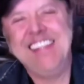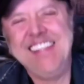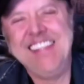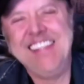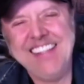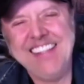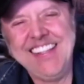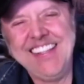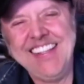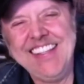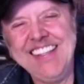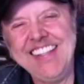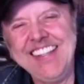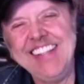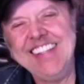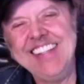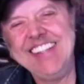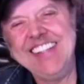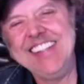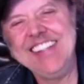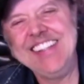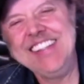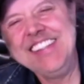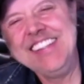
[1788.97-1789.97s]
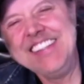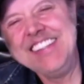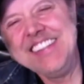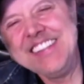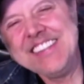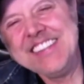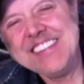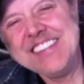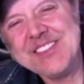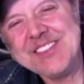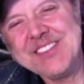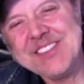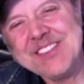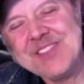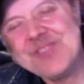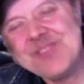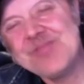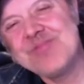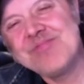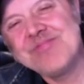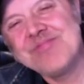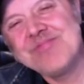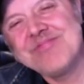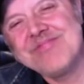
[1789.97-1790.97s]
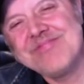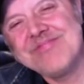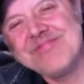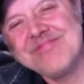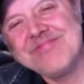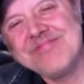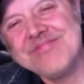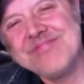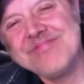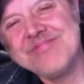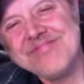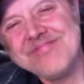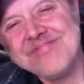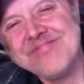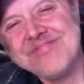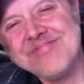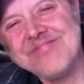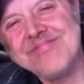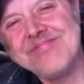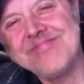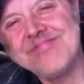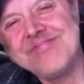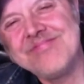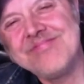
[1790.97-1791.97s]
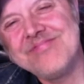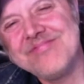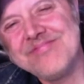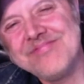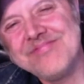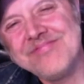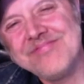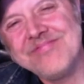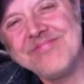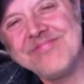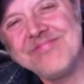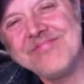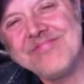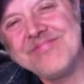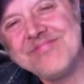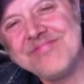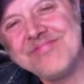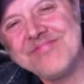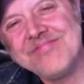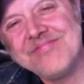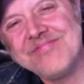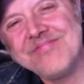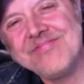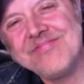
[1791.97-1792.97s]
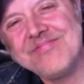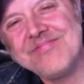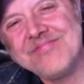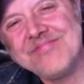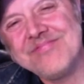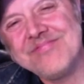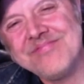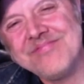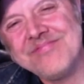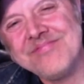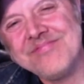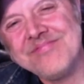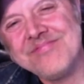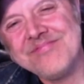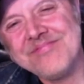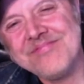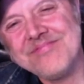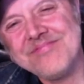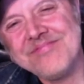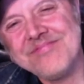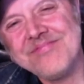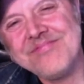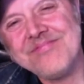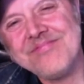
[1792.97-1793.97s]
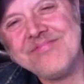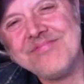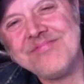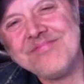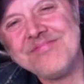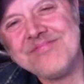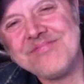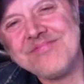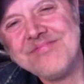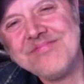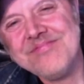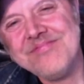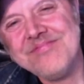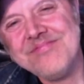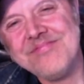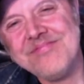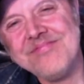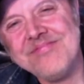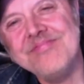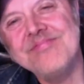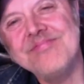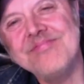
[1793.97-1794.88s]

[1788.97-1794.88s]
This person isn't speaking.